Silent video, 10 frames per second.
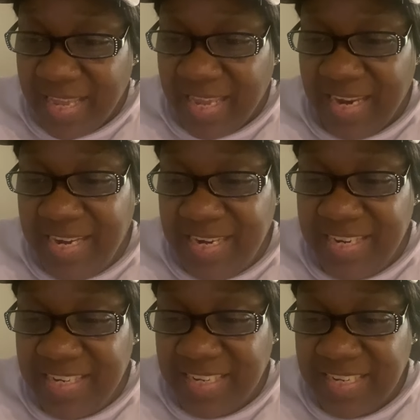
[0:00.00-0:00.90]

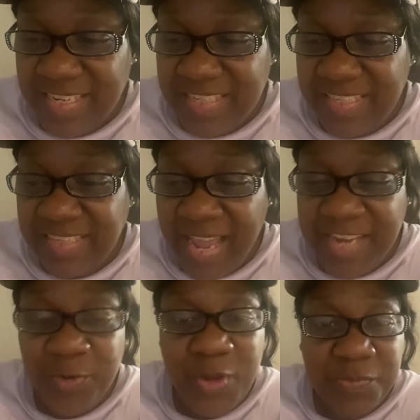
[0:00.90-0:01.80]
And the
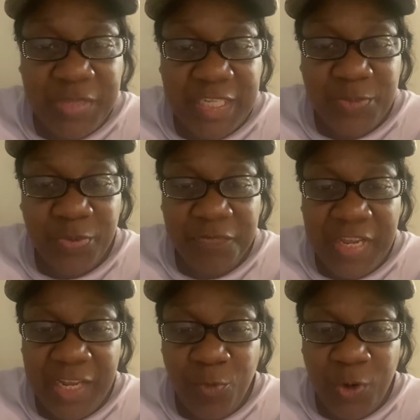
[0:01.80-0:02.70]
title of this
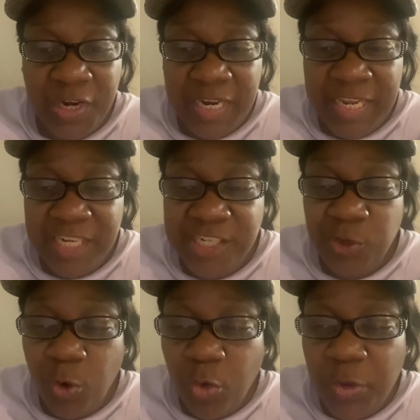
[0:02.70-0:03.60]
prophetic word is
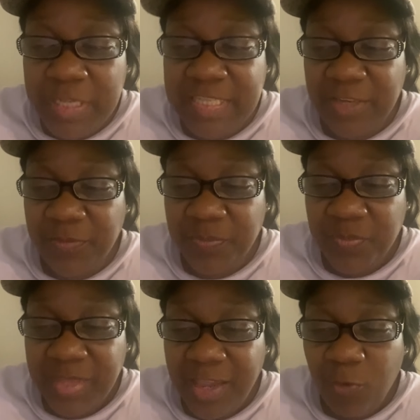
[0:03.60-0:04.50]
Your Wisdom
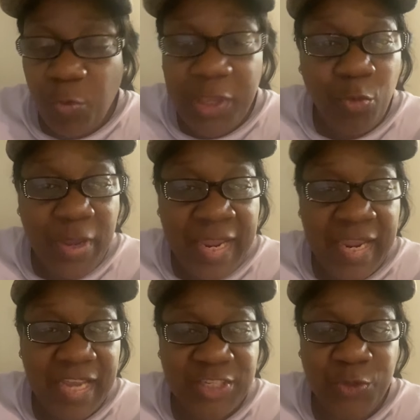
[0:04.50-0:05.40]
Will
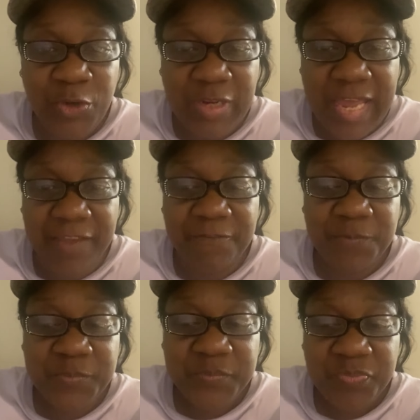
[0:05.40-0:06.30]
Add to Your Life.
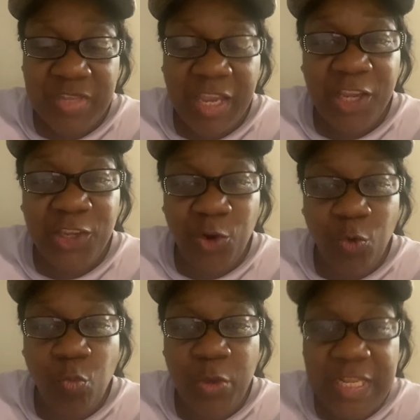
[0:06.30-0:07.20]

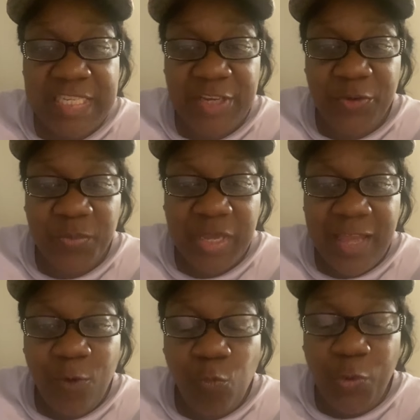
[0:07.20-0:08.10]
Your wisdom
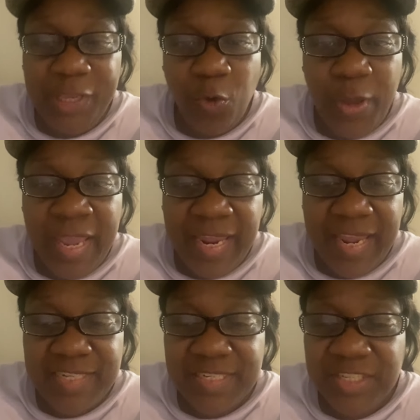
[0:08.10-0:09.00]
will
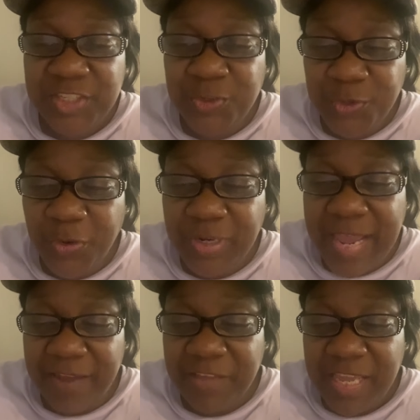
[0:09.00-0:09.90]
add to your life.